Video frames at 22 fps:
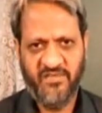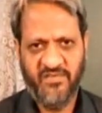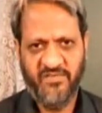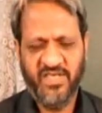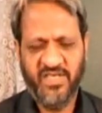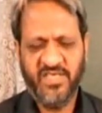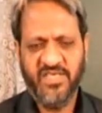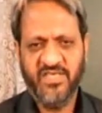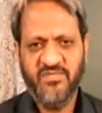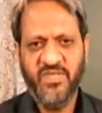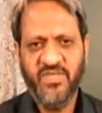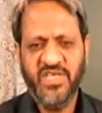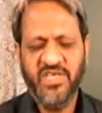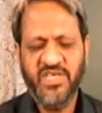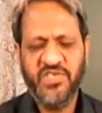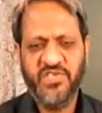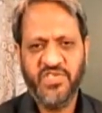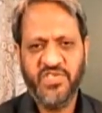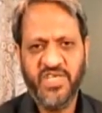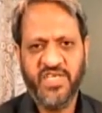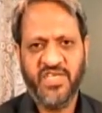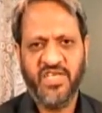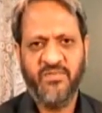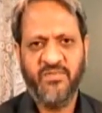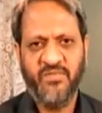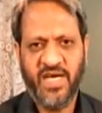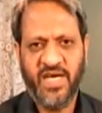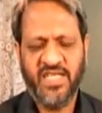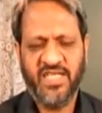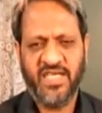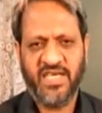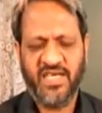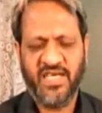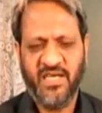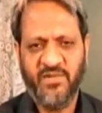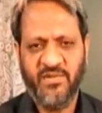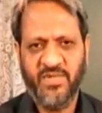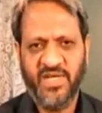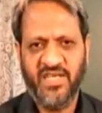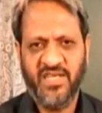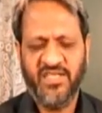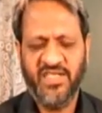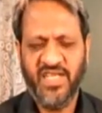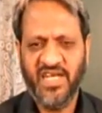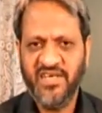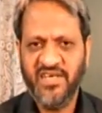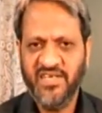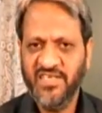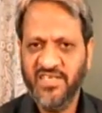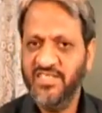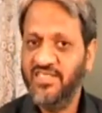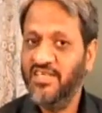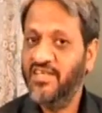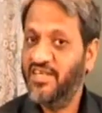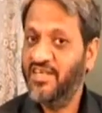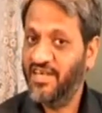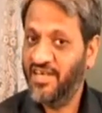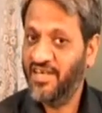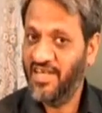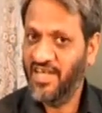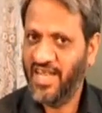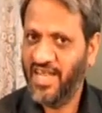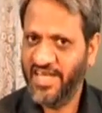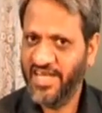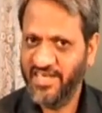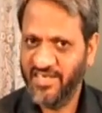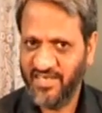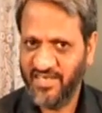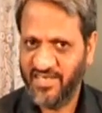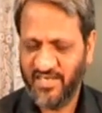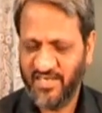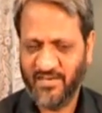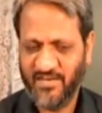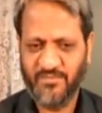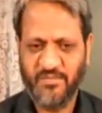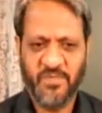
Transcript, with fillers: which is being treated by the camera that is light